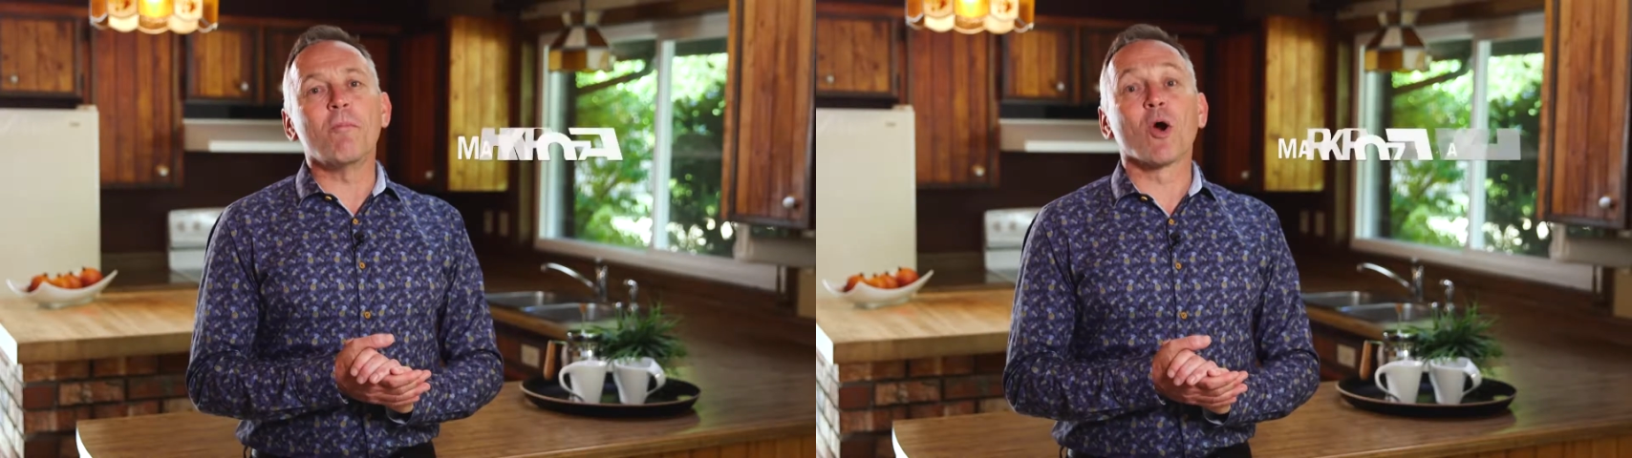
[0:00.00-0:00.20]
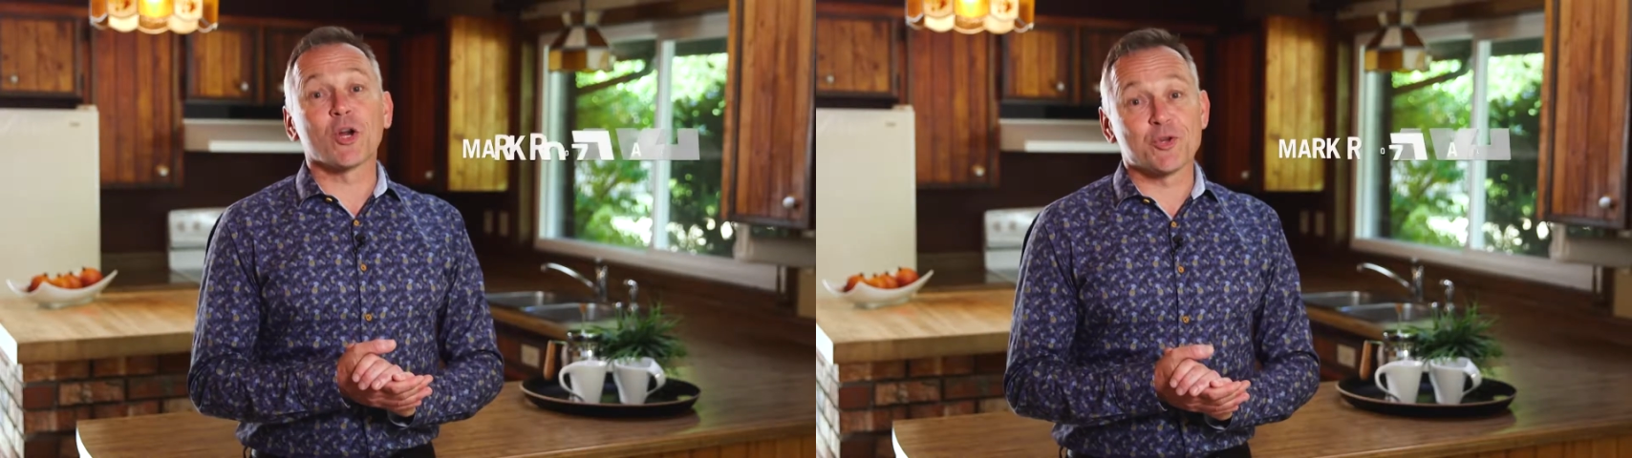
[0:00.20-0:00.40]

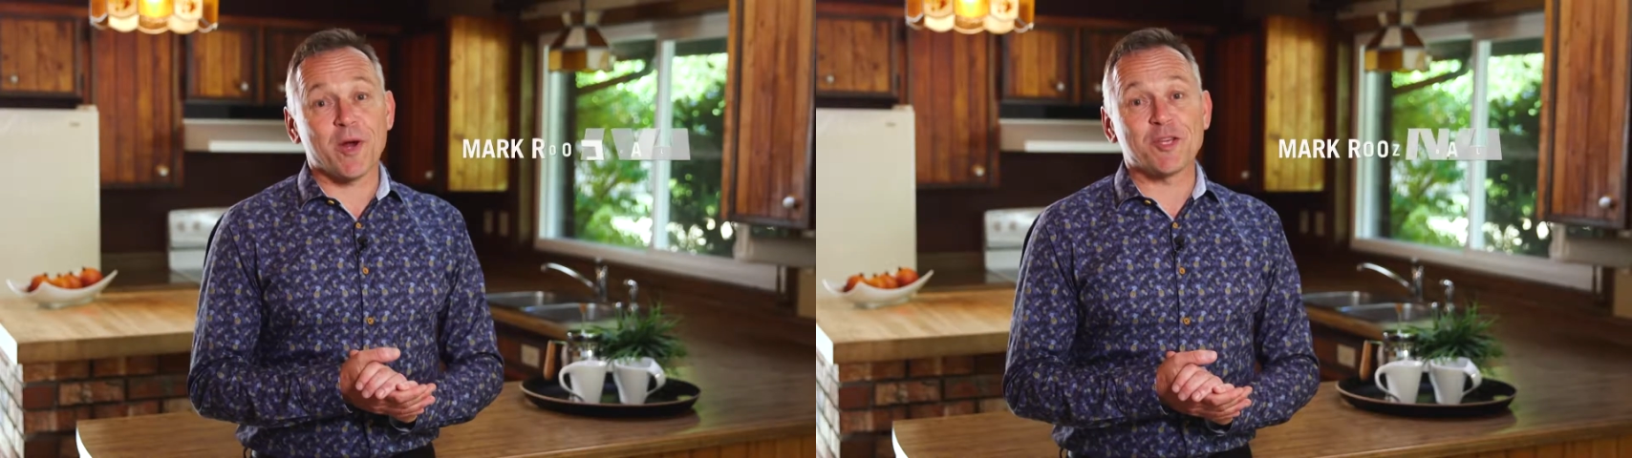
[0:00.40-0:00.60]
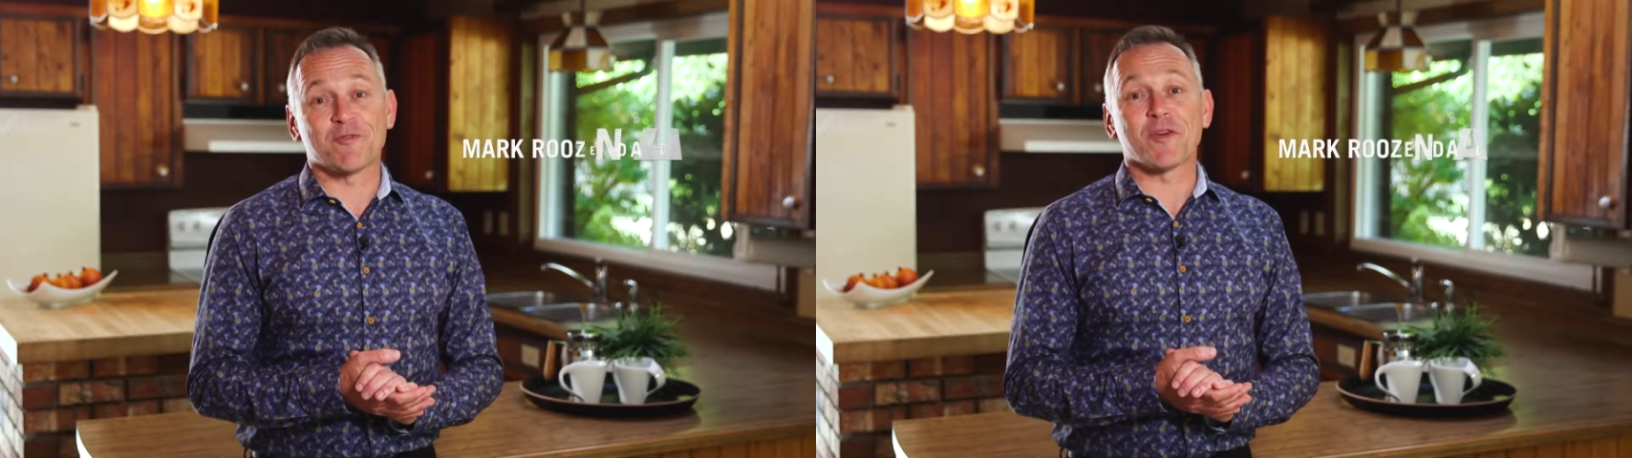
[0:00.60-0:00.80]
mortgage
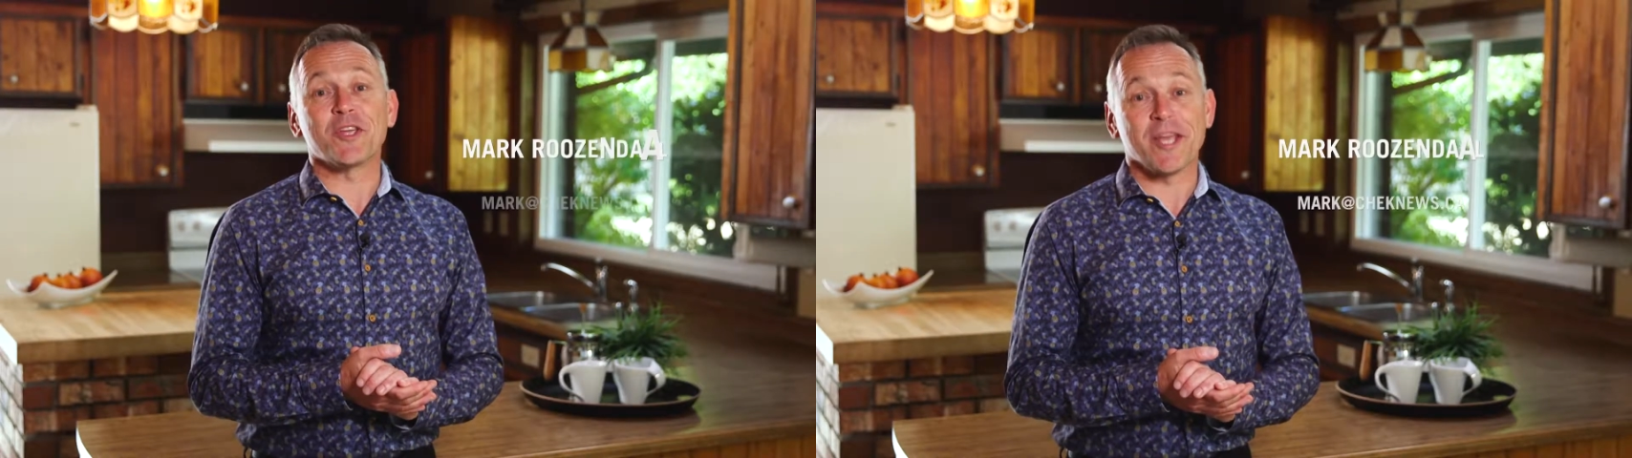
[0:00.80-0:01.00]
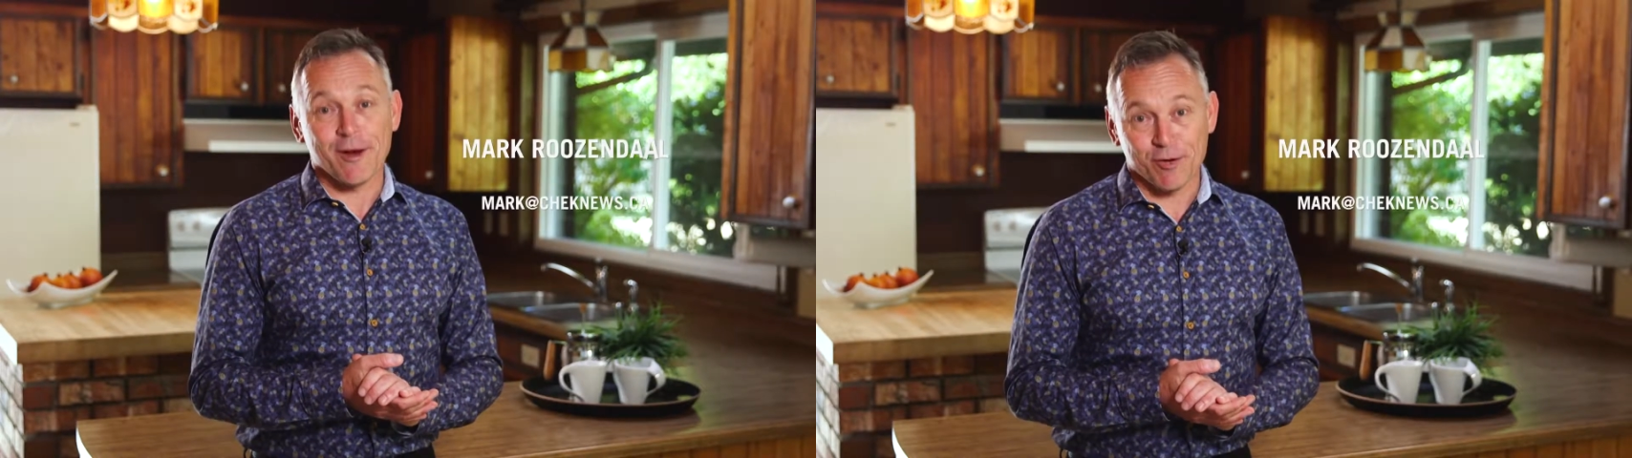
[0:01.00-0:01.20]
rates for
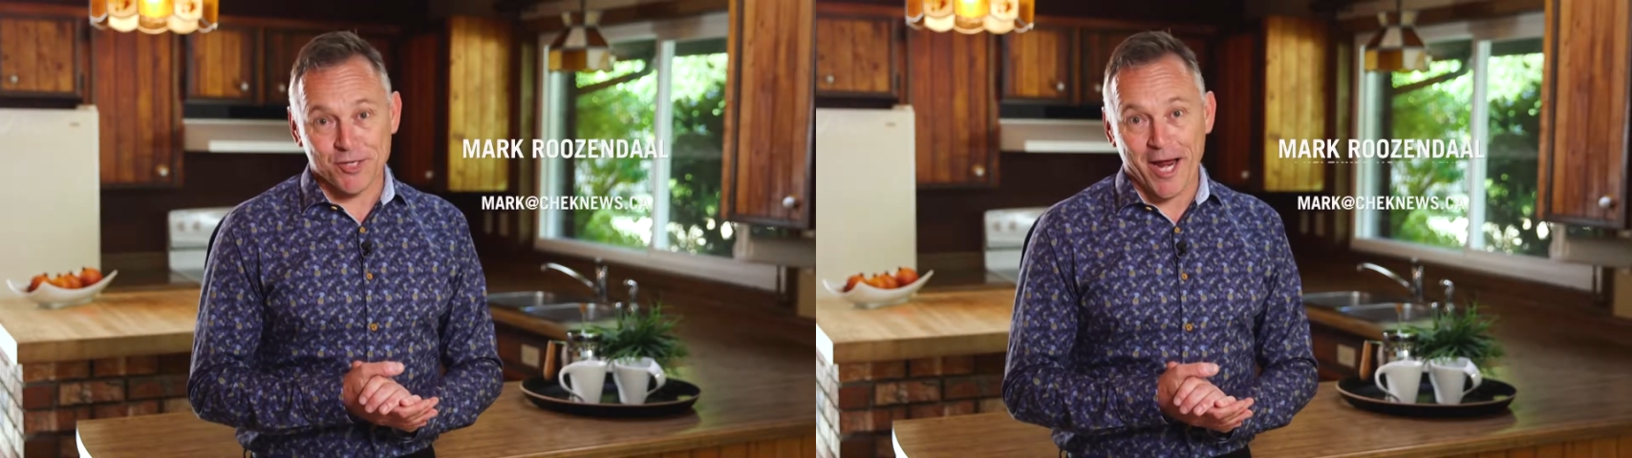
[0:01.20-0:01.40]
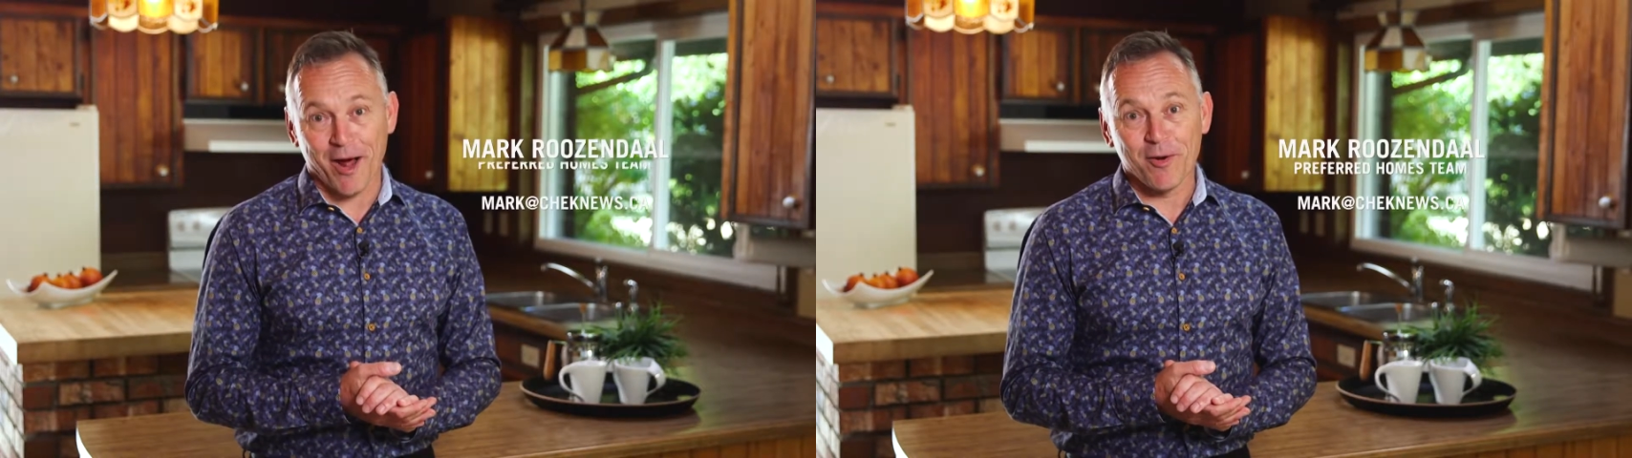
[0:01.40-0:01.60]
years
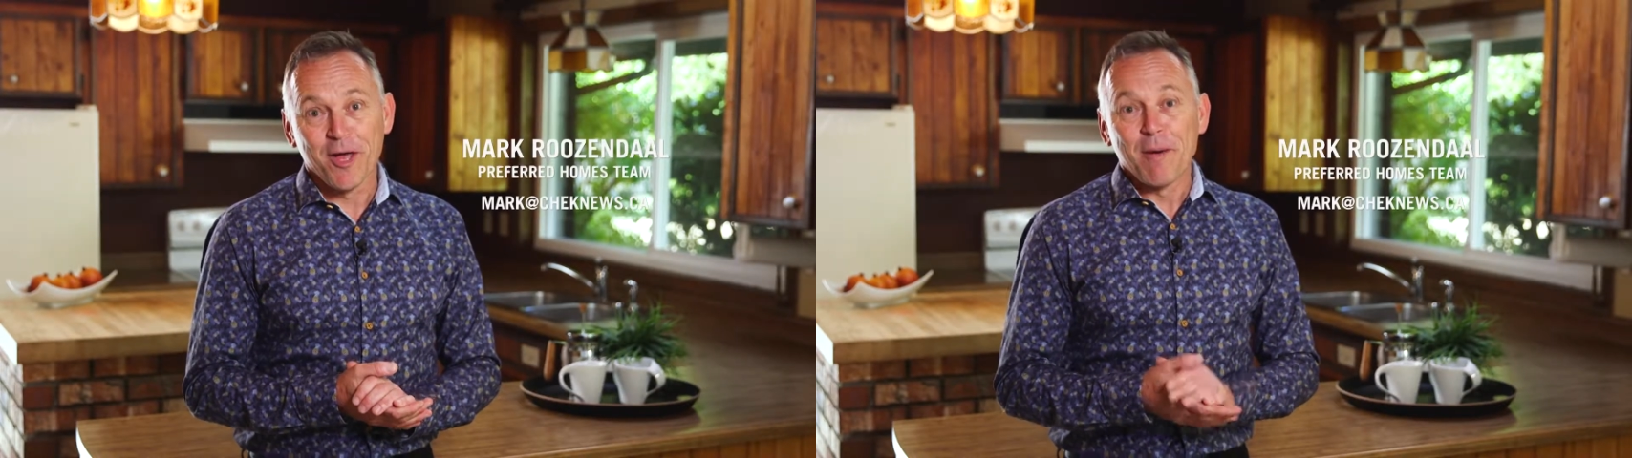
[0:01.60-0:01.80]
now,